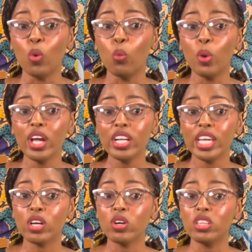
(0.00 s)
where they
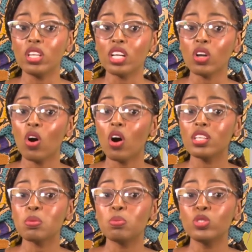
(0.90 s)
could not
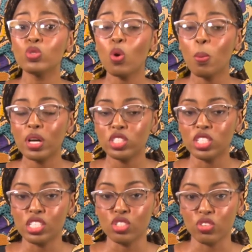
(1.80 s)
cause so much
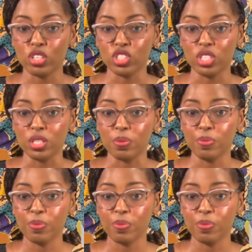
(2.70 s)
destruction.